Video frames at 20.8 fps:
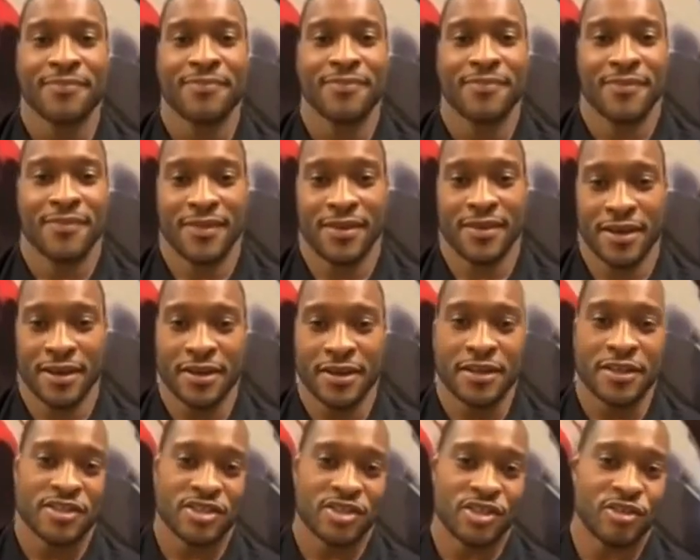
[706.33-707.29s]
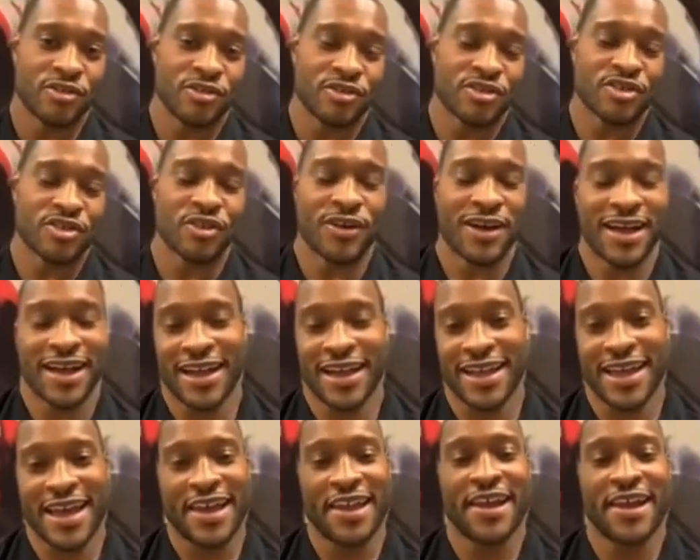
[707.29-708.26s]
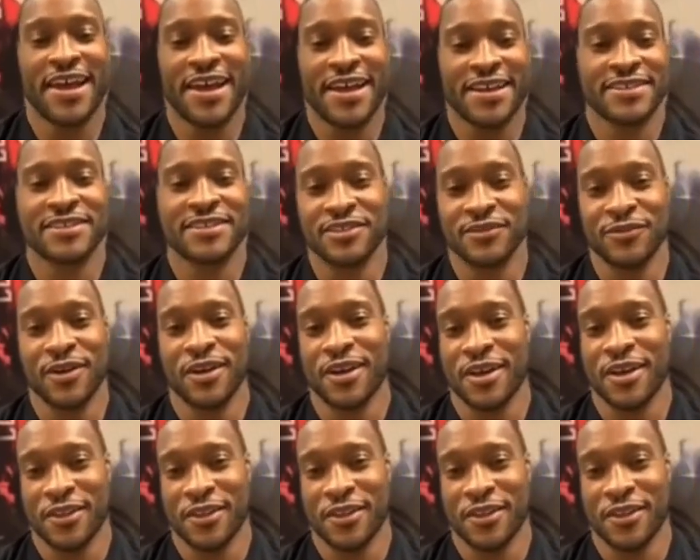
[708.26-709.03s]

Yeah. So I got to ask this one other